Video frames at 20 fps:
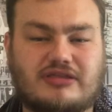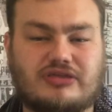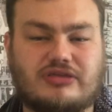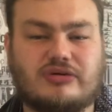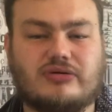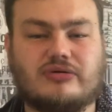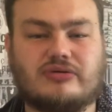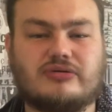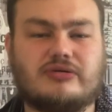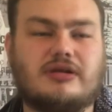
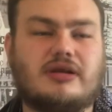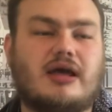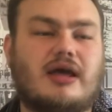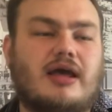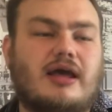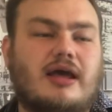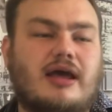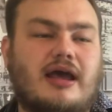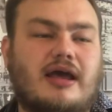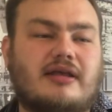Thorn
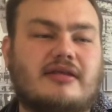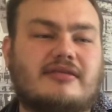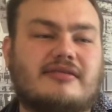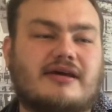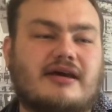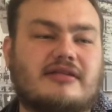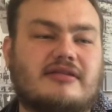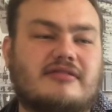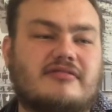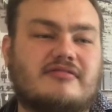
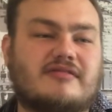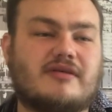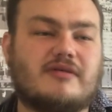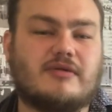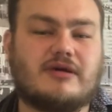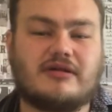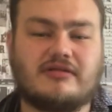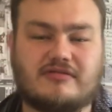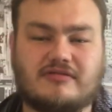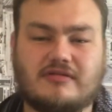inside the
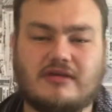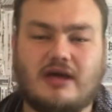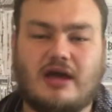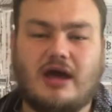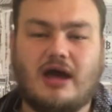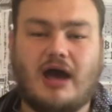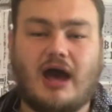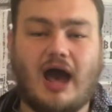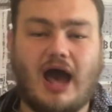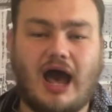sewers,
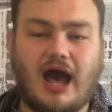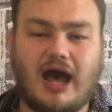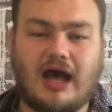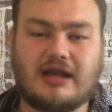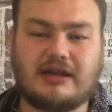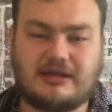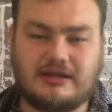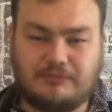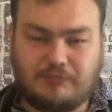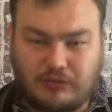
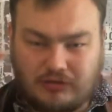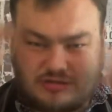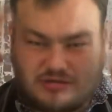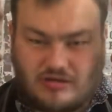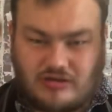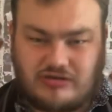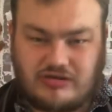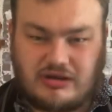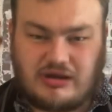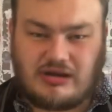and he puts
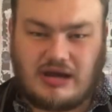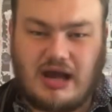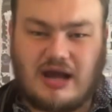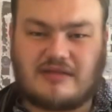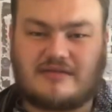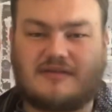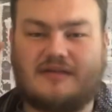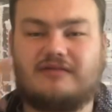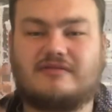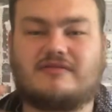on the
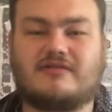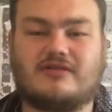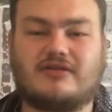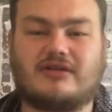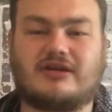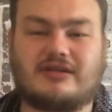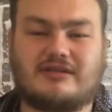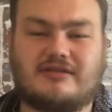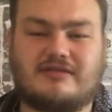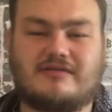glasses to
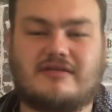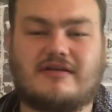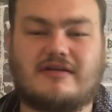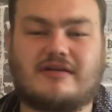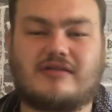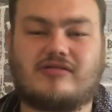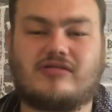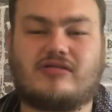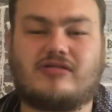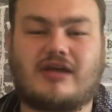look at the
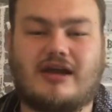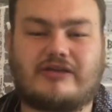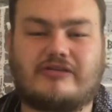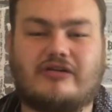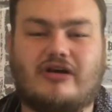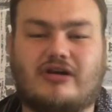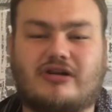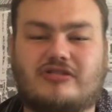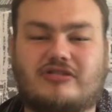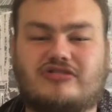
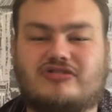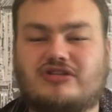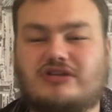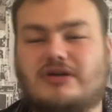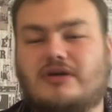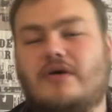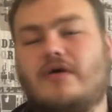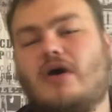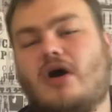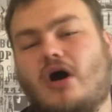
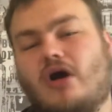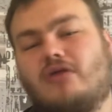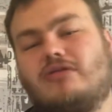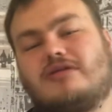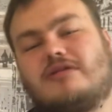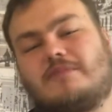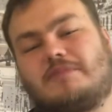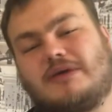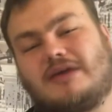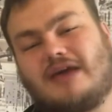technology, only
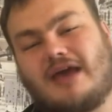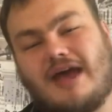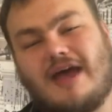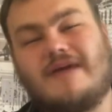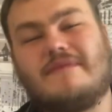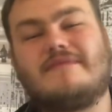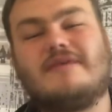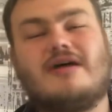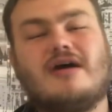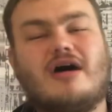to be
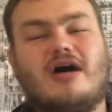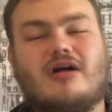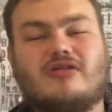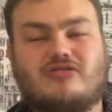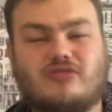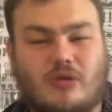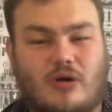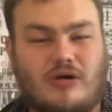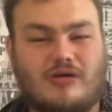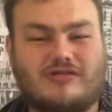him
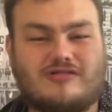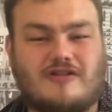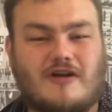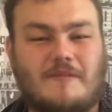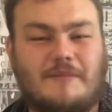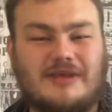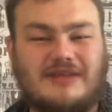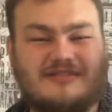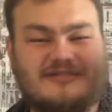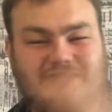to
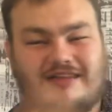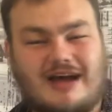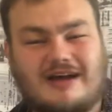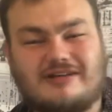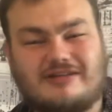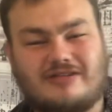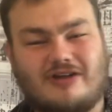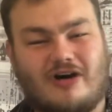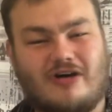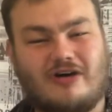also be
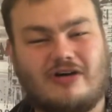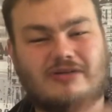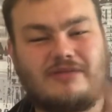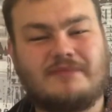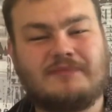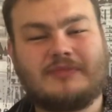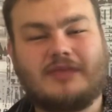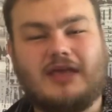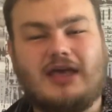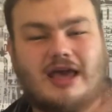sucked
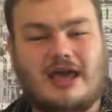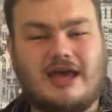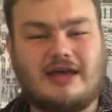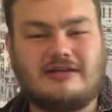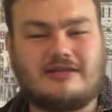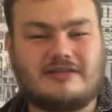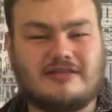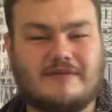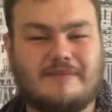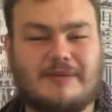on
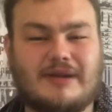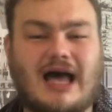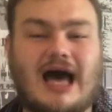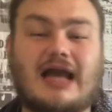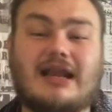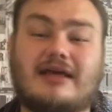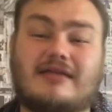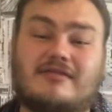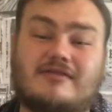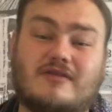into the planet.